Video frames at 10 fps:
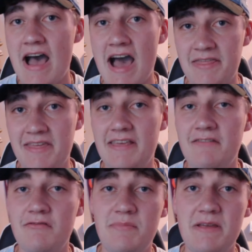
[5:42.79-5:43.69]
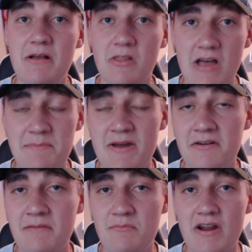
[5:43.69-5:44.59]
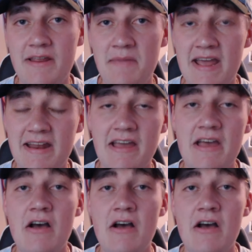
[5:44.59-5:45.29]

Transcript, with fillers: I think he would be a lot better than Brady Manek.